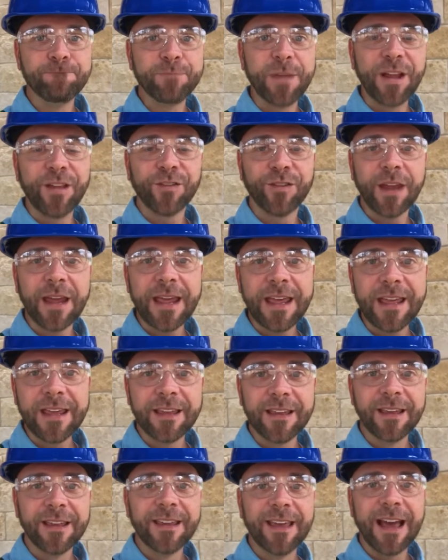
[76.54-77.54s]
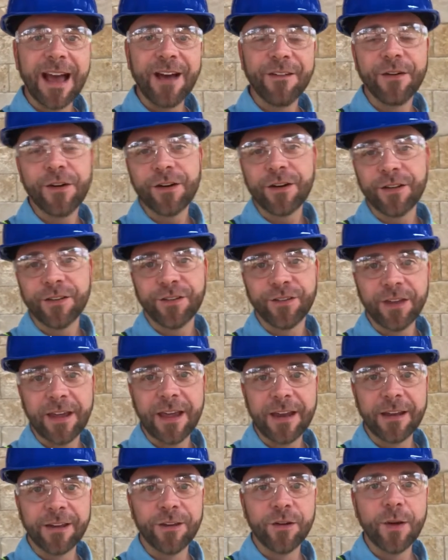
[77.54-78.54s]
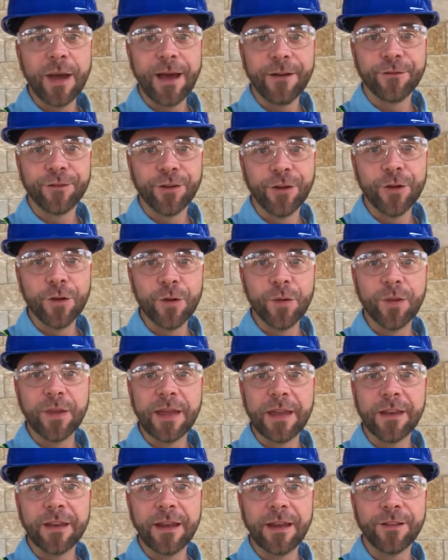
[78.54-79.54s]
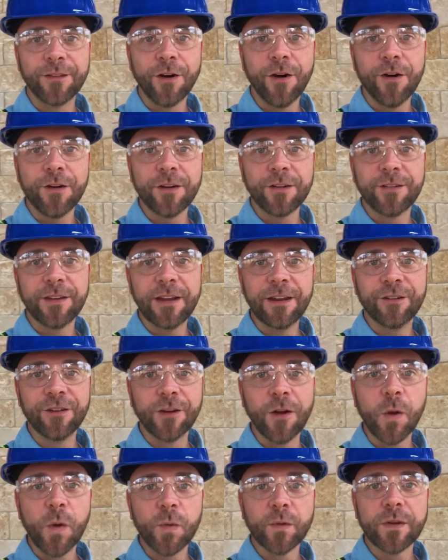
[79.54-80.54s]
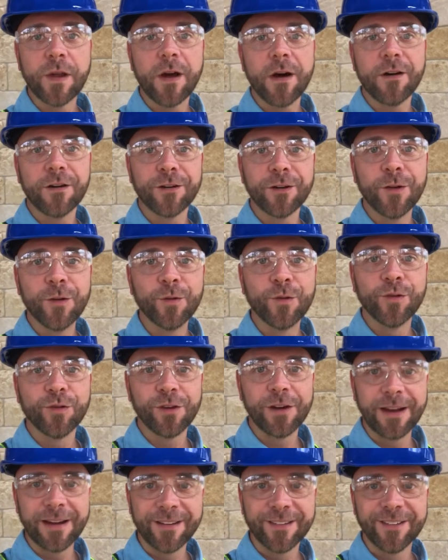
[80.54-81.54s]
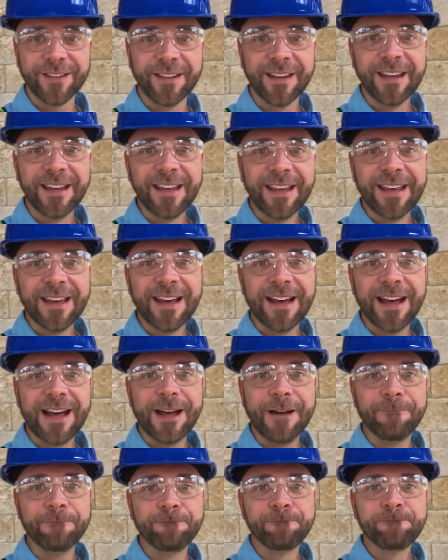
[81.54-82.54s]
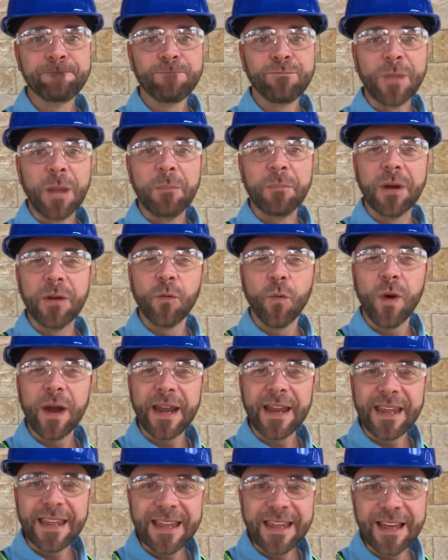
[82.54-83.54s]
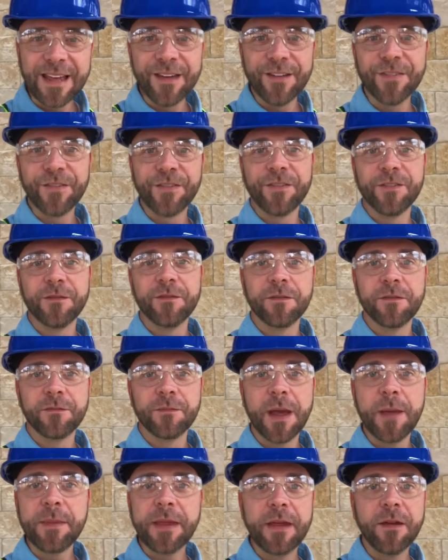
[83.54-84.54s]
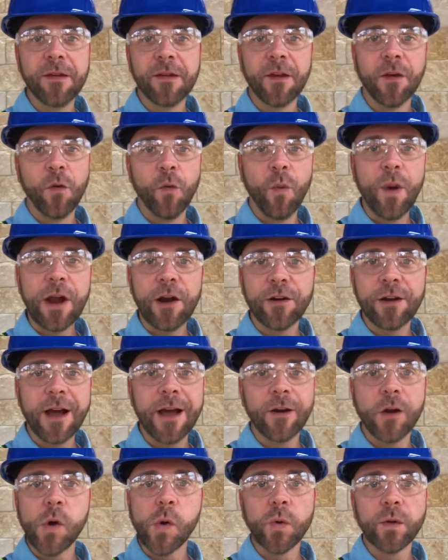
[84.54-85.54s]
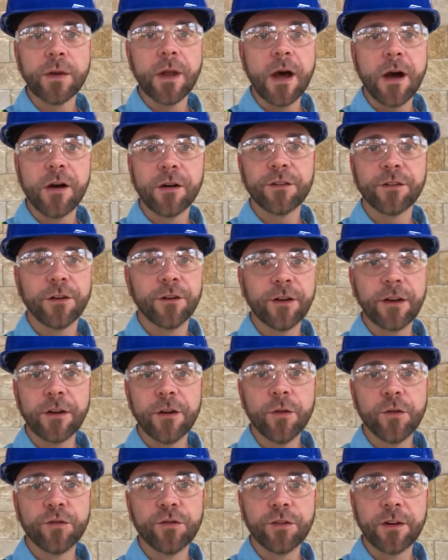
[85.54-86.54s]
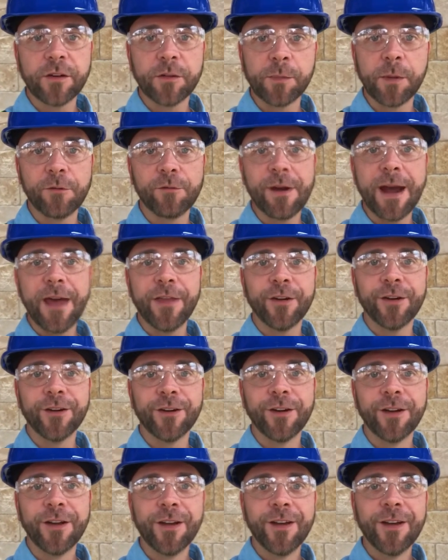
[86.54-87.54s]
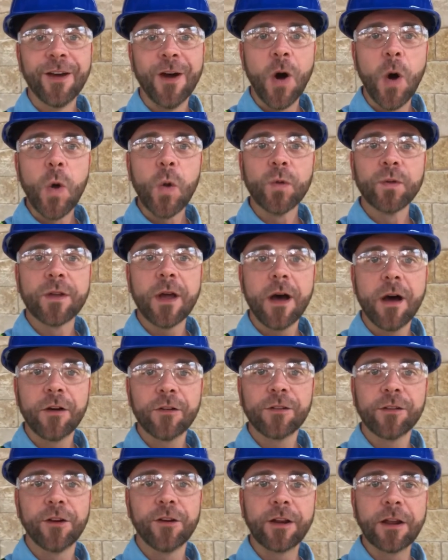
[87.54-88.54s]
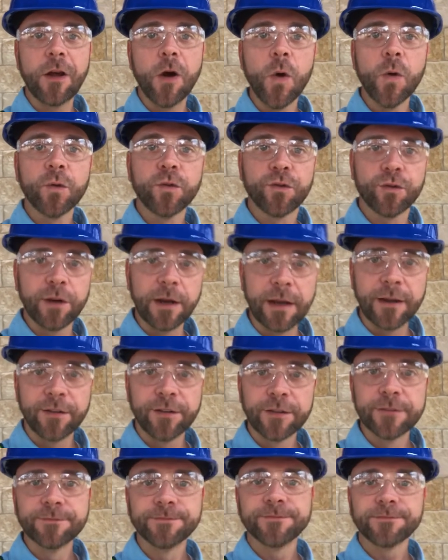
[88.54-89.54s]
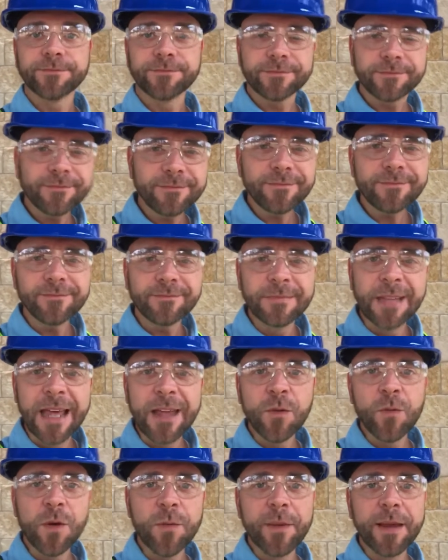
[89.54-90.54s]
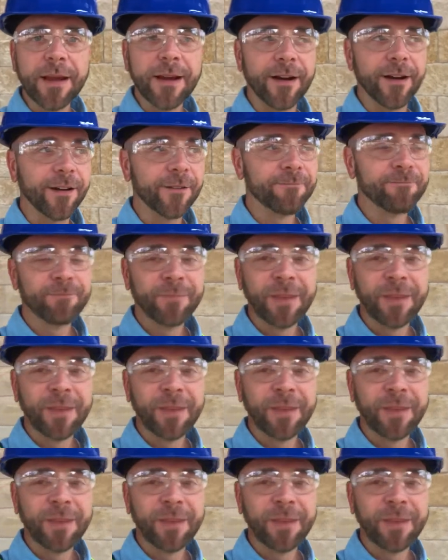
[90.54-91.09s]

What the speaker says: They say, I've heard it said, and you have too, that it's hard to teach an old dog new tricks. But what if maybe we are not old dogs learning new tricks, but rather old dogs learning old tricks? Hang with me here.